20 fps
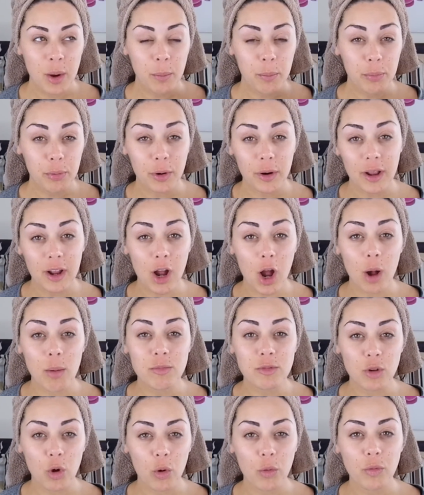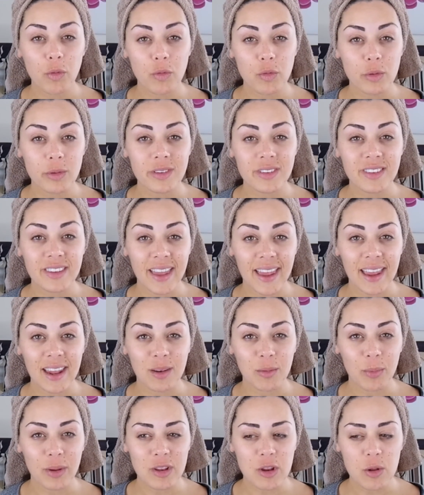product comes off of your
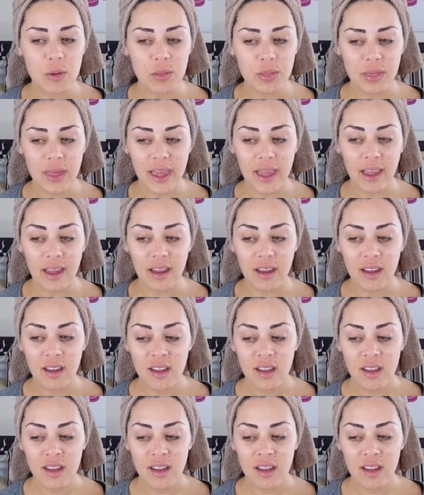skin when you think